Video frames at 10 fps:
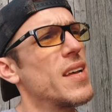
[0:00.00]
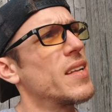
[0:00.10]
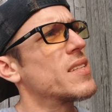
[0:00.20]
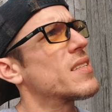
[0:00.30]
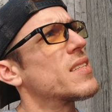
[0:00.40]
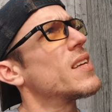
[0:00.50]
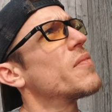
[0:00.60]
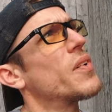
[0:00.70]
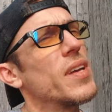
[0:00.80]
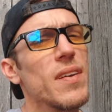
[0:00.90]
and
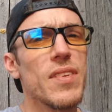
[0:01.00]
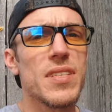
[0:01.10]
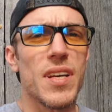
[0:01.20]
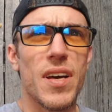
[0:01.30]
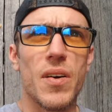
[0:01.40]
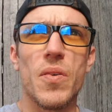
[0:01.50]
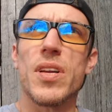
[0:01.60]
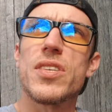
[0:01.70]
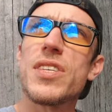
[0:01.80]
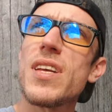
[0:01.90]
see if we can give this a go.
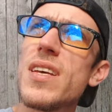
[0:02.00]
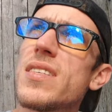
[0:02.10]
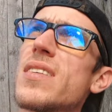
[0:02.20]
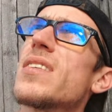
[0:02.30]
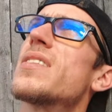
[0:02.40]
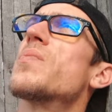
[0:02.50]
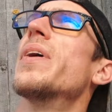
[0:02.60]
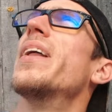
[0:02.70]
Jesus, it's